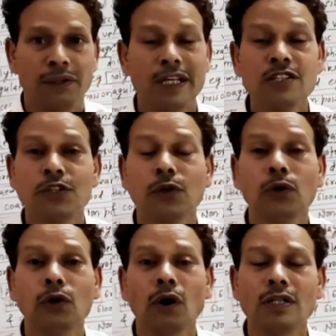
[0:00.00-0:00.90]
this
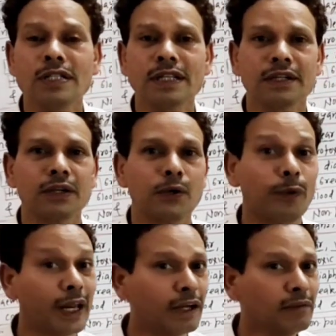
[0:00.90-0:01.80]
neurotoxic
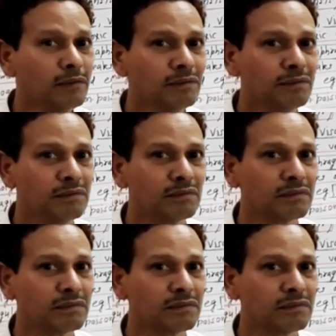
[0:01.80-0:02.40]
venom,